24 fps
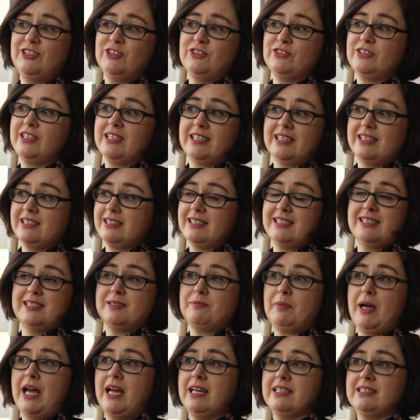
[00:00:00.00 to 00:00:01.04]
nothing is
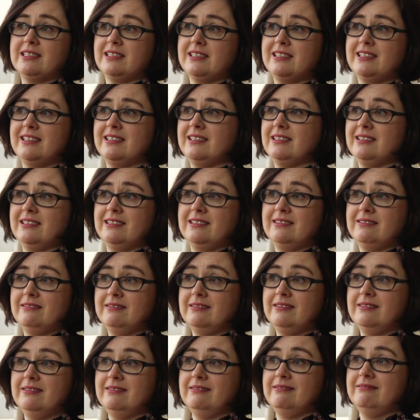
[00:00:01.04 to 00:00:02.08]
as bad as
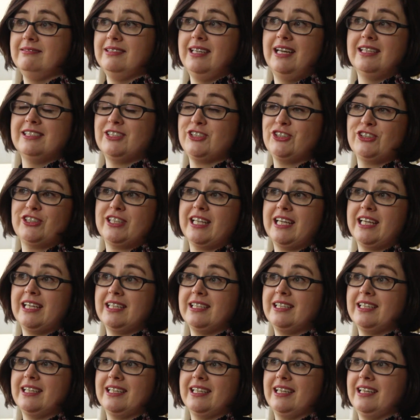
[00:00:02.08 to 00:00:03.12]
as you're
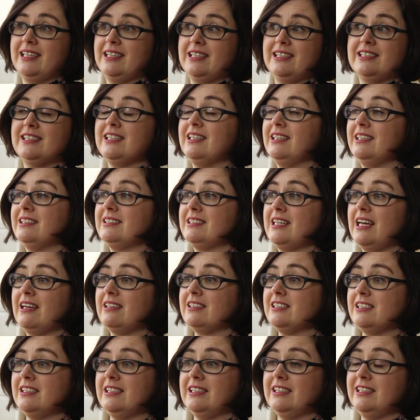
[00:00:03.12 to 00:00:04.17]
thinking and it, it's
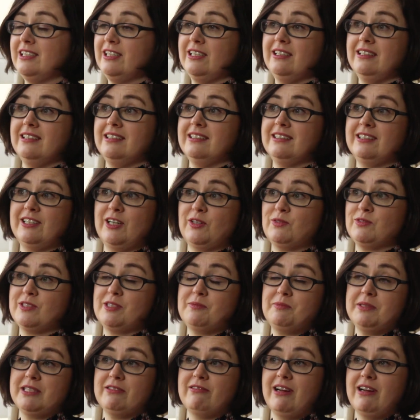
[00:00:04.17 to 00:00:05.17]
actually going to be